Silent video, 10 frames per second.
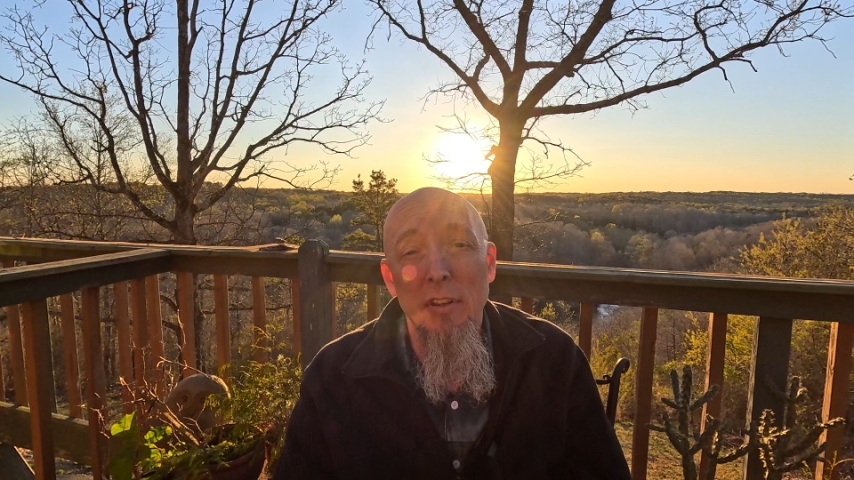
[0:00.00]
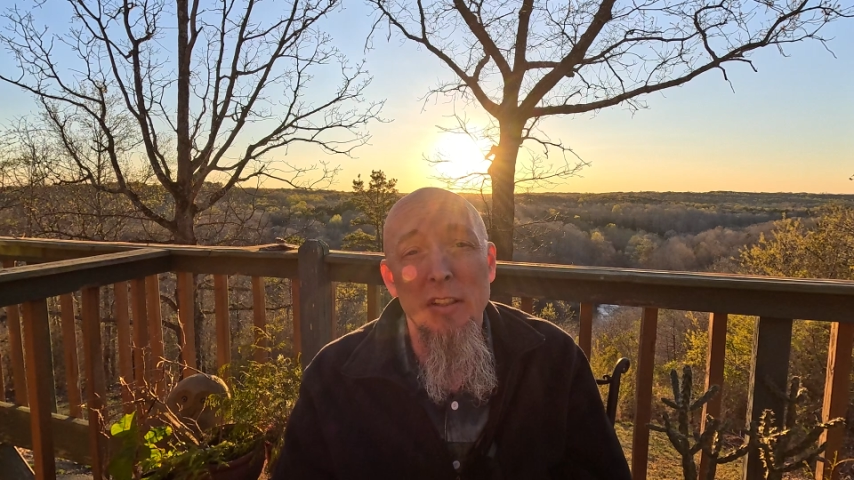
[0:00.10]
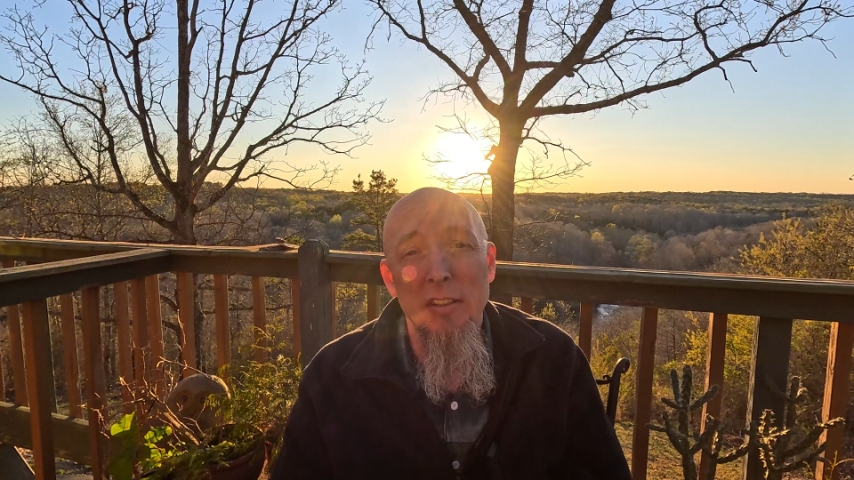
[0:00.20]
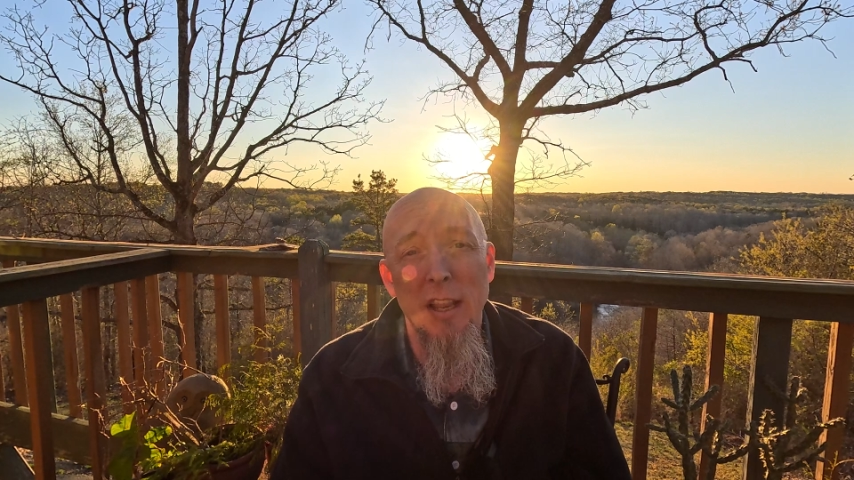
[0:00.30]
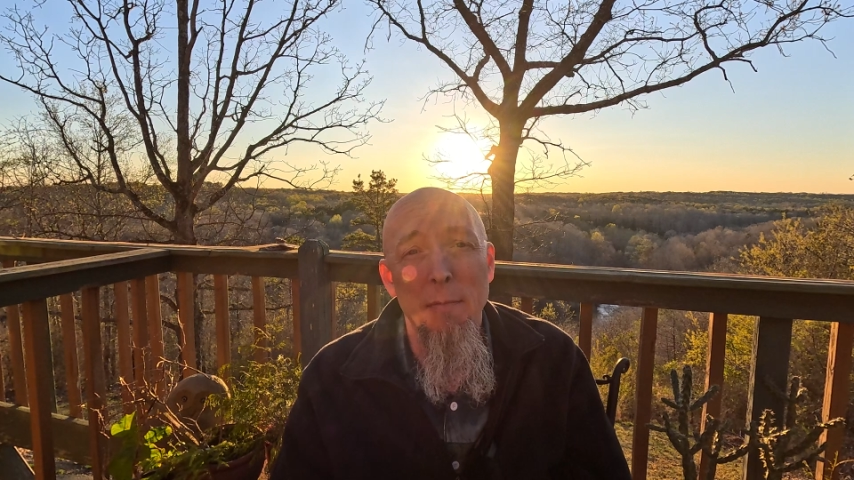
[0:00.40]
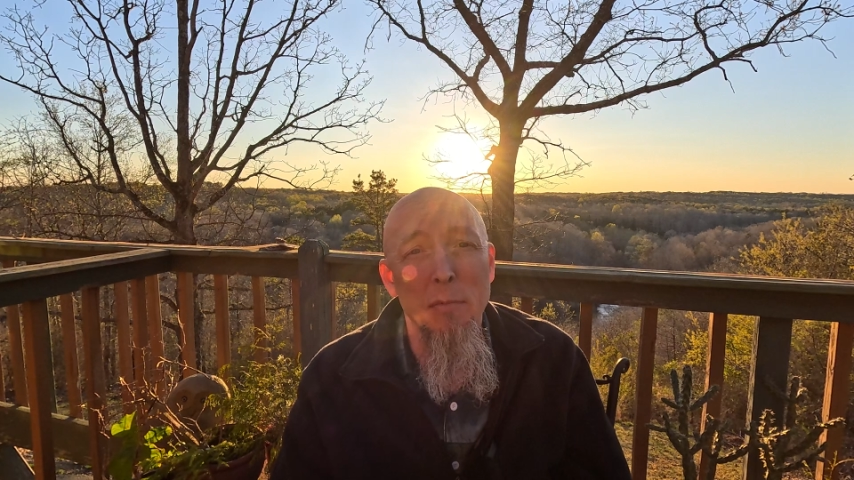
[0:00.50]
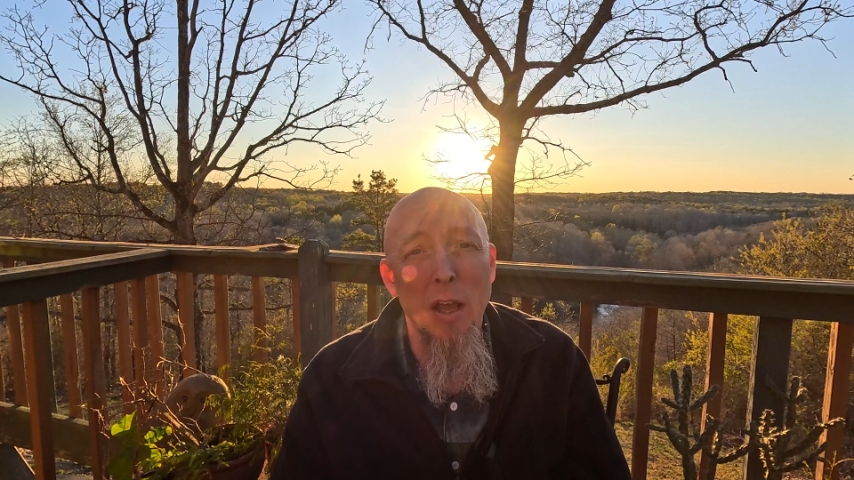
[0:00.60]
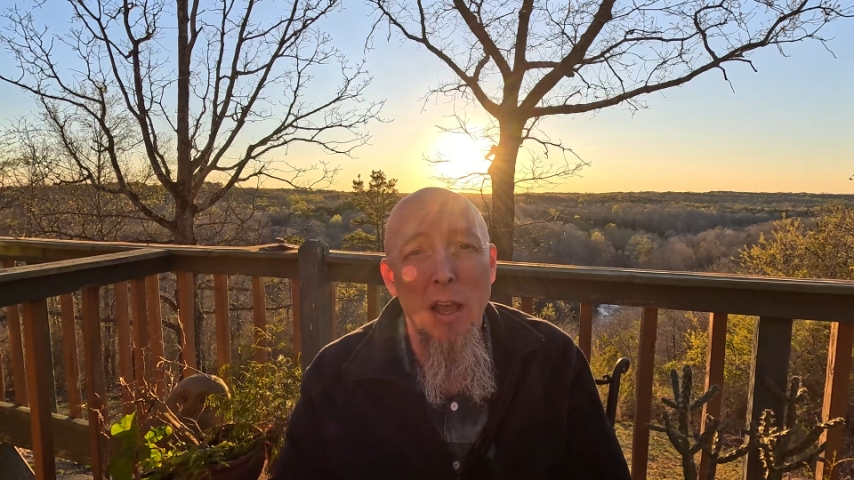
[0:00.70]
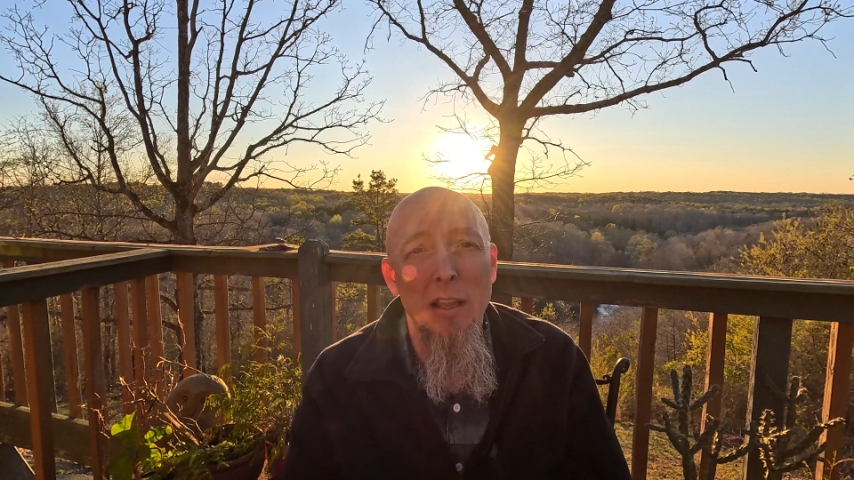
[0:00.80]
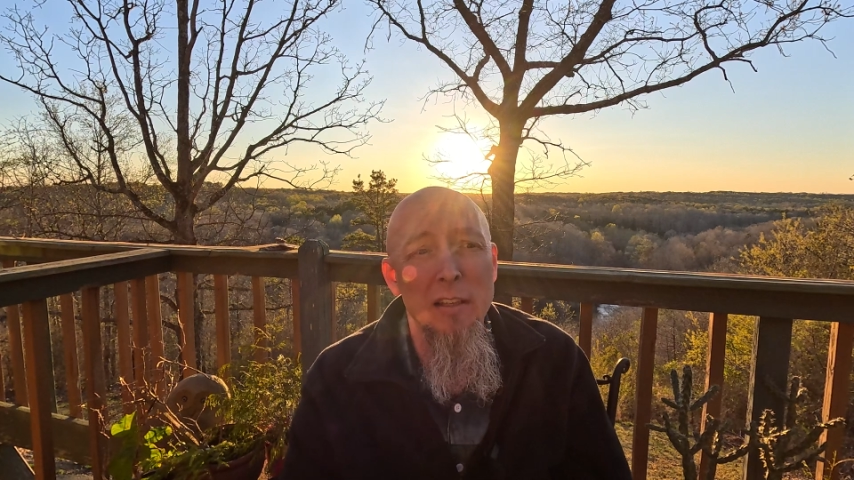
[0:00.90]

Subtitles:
this same thought,